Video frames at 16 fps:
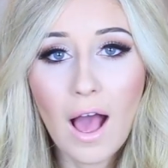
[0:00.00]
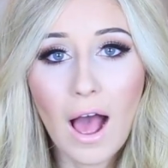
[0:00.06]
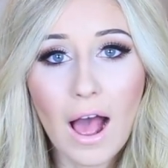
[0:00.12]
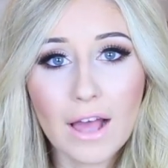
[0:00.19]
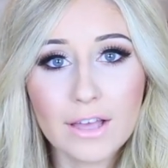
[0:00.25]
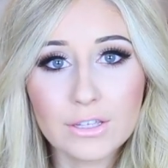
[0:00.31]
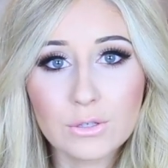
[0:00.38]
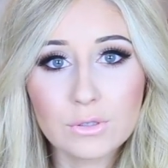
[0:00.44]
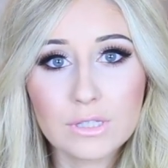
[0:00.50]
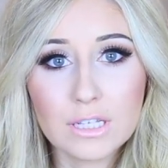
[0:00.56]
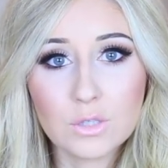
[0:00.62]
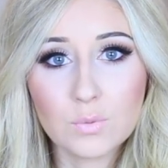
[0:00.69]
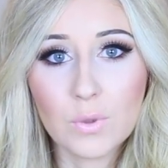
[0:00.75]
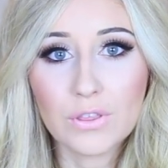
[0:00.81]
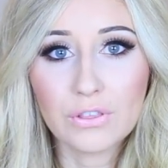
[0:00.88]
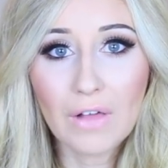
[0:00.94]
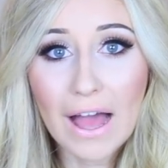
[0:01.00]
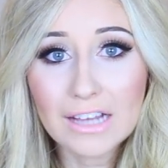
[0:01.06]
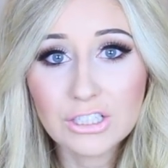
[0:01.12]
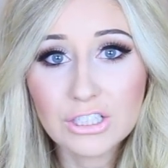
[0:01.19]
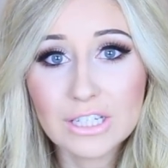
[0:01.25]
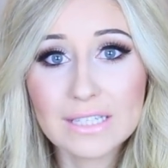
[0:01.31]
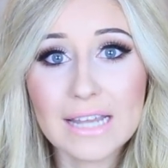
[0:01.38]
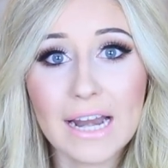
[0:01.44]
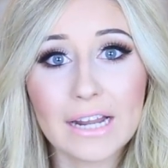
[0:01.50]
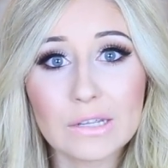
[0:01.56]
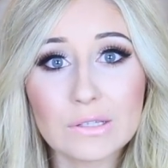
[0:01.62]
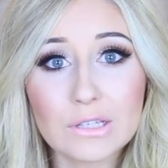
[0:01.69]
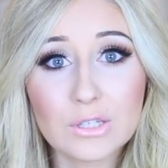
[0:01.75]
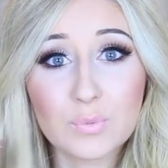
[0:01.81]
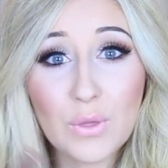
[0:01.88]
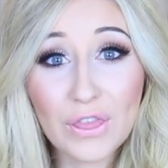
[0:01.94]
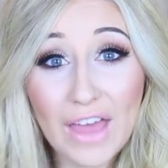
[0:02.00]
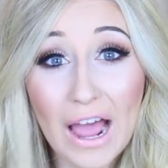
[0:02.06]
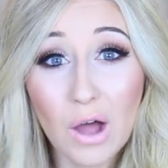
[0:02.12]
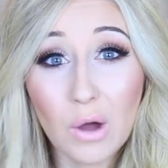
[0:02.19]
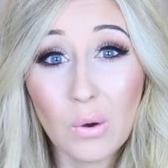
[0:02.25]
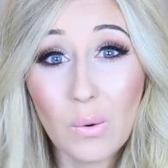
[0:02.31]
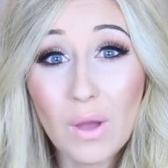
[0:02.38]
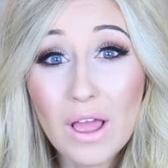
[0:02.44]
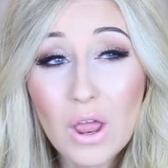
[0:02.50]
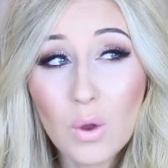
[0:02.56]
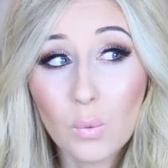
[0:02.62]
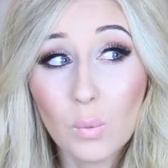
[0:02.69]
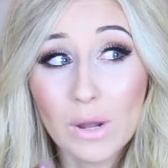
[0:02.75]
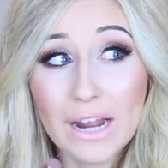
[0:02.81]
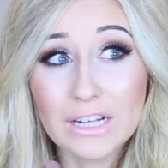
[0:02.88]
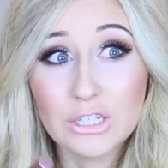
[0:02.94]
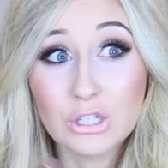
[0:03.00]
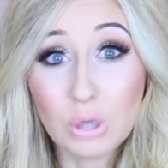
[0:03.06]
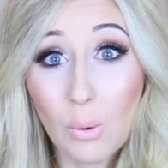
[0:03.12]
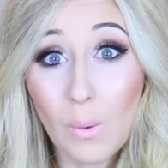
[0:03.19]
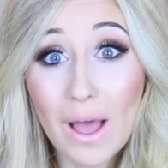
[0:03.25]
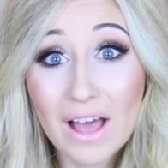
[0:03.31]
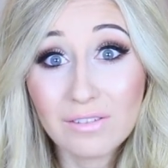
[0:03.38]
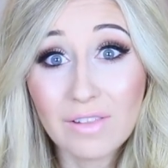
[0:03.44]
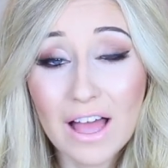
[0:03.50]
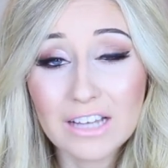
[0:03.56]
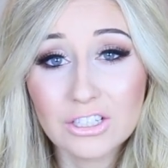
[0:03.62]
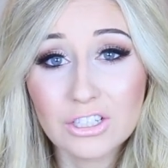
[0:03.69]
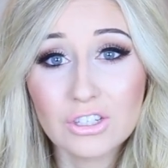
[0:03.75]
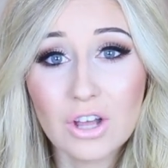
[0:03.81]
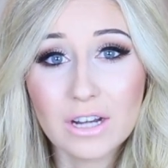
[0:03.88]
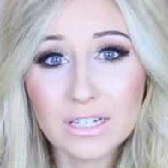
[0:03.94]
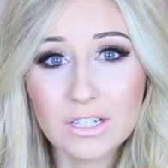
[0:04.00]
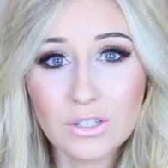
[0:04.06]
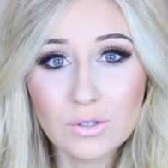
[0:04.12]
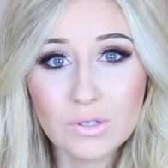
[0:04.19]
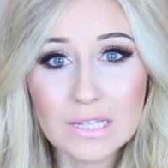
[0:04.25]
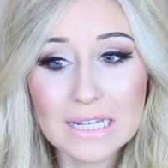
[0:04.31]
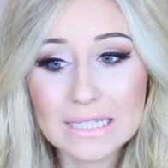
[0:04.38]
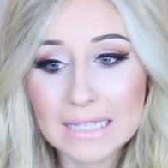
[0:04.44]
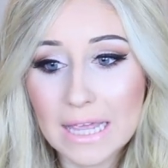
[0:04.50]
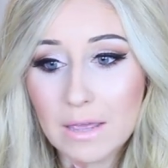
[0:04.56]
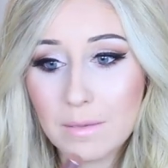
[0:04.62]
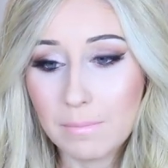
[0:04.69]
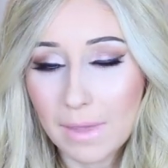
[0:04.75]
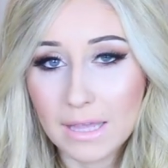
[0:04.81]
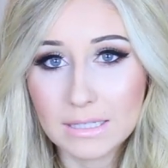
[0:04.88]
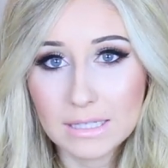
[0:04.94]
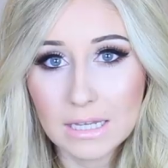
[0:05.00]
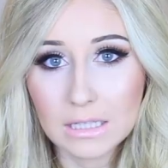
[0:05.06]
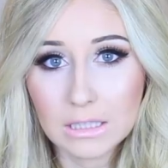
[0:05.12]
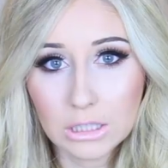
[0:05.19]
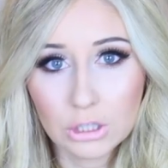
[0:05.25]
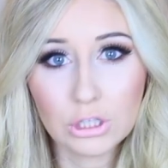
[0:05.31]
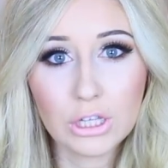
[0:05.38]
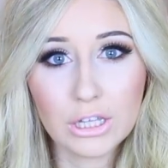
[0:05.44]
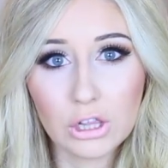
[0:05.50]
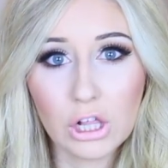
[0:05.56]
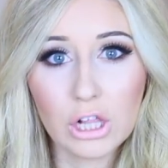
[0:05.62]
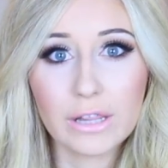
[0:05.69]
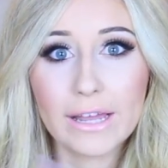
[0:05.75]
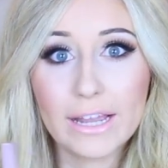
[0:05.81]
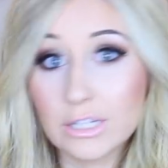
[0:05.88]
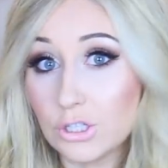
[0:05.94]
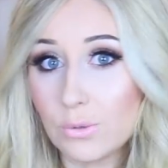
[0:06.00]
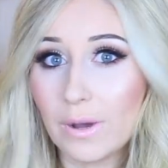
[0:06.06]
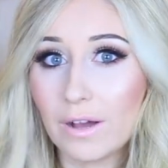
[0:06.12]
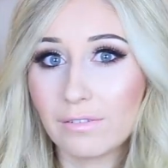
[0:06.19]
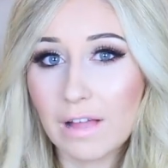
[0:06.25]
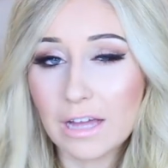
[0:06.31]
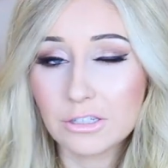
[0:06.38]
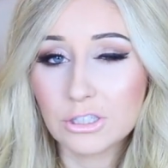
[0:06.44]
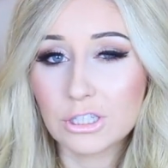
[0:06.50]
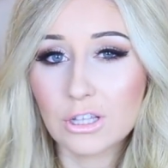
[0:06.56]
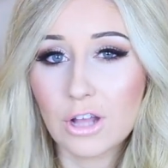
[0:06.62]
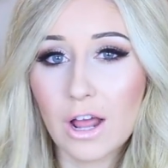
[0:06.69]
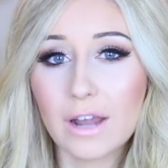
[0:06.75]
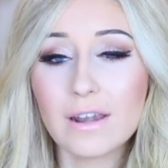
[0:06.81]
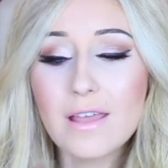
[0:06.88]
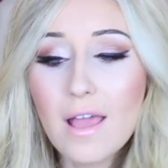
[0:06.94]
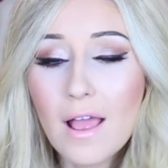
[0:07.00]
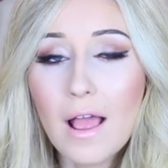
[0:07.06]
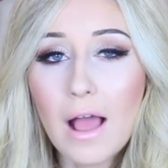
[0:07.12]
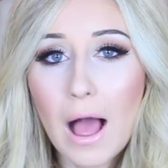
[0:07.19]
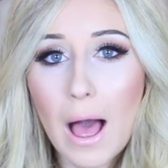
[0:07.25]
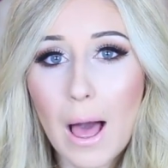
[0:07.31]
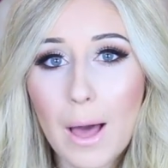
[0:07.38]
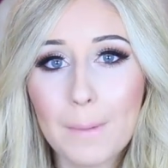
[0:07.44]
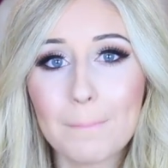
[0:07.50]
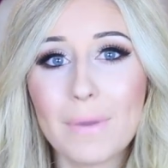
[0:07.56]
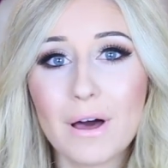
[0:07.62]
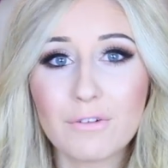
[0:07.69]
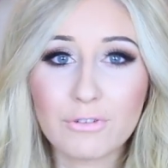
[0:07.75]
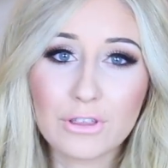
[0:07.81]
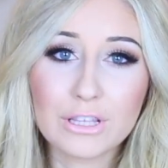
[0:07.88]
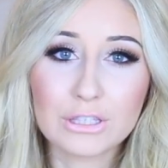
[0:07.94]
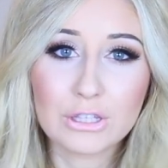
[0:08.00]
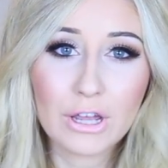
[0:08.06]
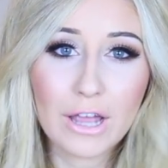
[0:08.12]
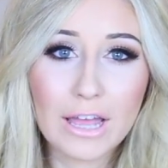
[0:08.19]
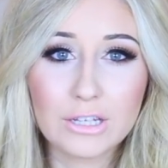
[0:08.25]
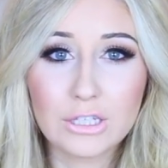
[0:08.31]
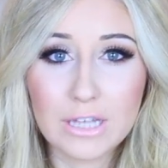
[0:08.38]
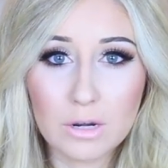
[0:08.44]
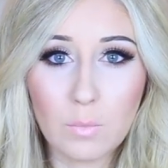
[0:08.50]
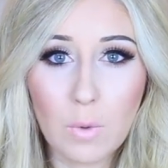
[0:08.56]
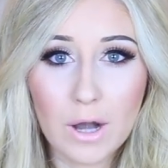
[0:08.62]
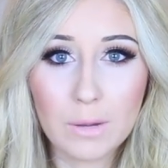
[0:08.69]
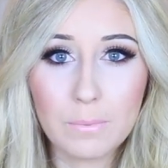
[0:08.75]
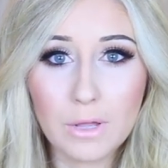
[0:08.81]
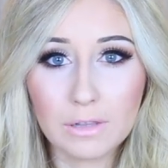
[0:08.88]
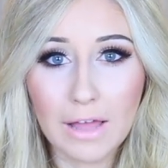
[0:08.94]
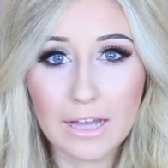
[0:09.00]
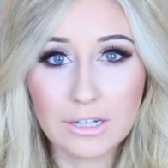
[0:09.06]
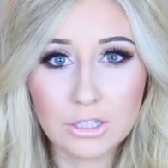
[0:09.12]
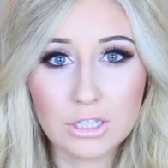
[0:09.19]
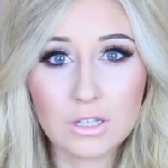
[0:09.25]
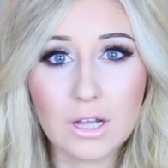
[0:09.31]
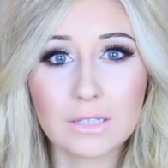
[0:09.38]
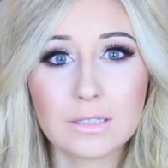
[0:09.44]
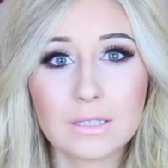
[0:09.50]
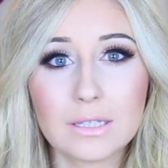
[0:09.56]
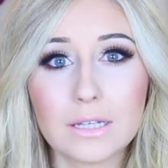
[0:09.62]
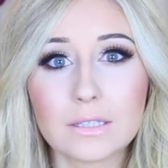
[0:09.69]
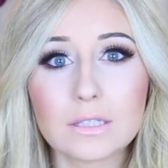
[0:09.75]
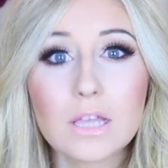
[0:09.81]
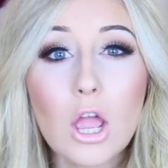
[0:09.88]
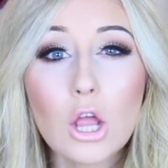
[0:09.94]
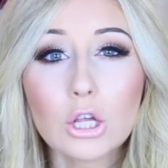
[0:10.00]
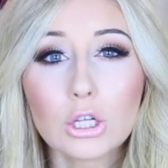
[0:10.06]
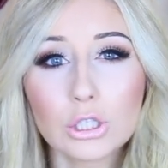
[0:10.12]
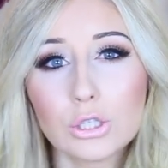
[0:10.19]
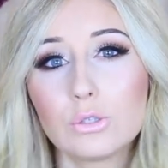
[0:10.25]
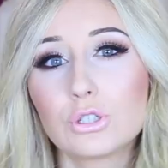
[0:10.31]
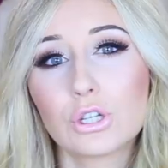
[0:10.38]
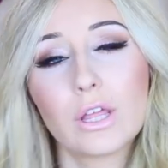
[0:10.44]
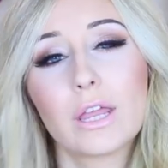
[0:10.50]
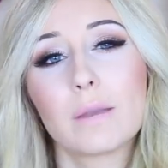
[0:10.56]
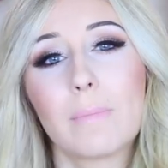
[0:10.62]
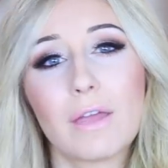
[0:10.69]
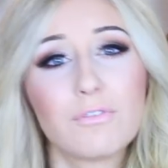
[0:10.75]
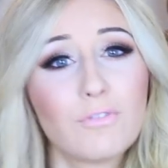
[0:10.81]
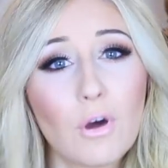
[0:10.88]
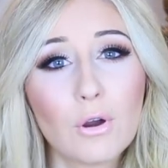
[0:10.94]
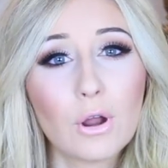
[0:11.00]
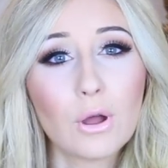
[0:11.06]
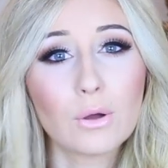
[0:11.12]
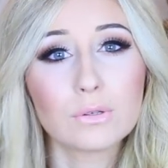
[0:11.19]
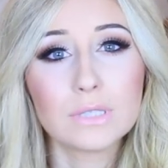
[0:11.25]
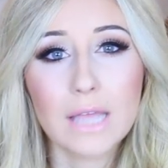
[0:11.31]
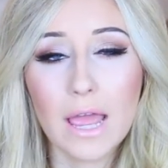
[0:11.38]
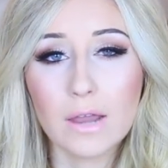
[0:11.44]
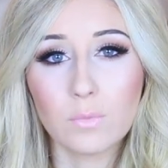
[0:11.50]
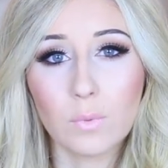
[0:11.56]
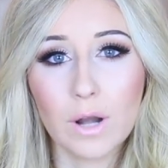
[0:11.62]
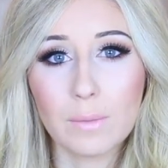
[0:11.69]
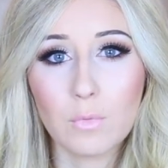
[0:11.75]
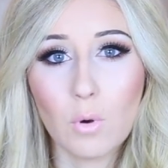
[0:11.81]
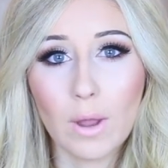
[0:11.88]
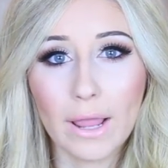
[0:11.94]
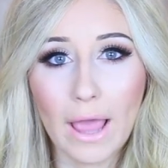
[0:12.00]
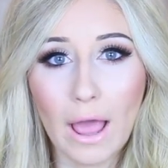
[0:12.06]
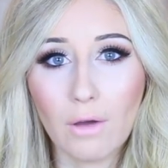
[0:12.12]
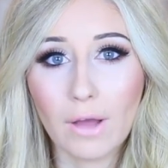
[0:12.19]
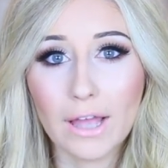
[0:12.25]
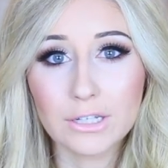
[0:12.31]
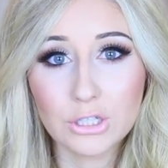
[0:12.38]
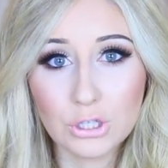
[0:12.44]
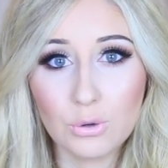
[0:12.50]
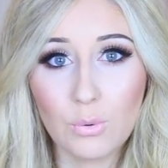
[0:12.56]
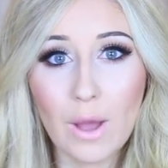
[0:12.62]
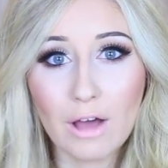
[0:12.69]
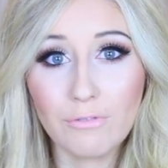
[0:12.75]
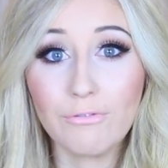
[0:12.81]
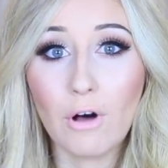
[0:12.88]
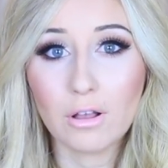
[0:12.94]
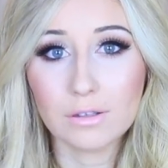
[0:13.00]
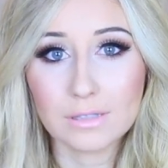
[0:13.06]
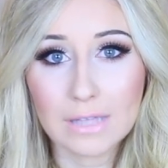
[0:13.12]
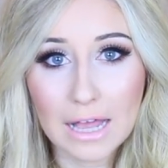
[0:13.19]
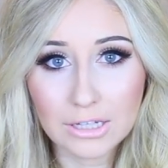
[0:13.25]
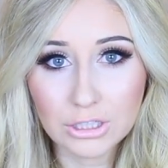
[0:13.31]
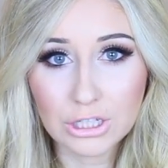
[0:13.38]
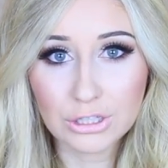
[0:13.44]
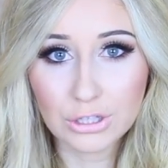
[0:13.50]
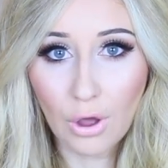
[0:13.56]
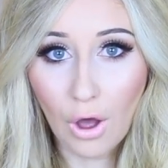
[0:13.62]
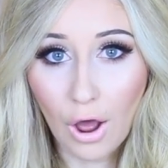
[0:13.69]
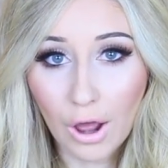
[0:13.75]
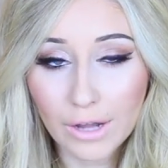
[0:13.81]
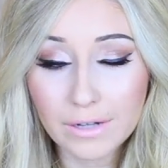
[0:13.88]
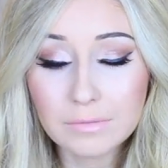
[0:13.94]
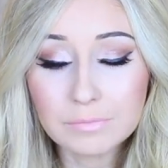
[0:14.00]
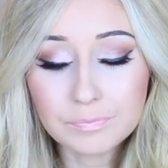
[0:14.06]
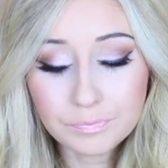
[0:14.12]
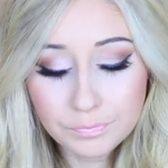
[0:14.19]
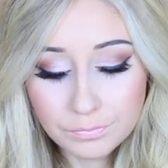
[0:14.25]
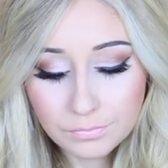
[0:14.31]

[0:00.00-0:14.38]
I use this with lashes, and I use this without. When I don't have lashes on and use this, it makes it literally look like I do have lashes on. But for this look, I did want to put lashes on since usually in my photos and when I'm going out, I do have false lashes on.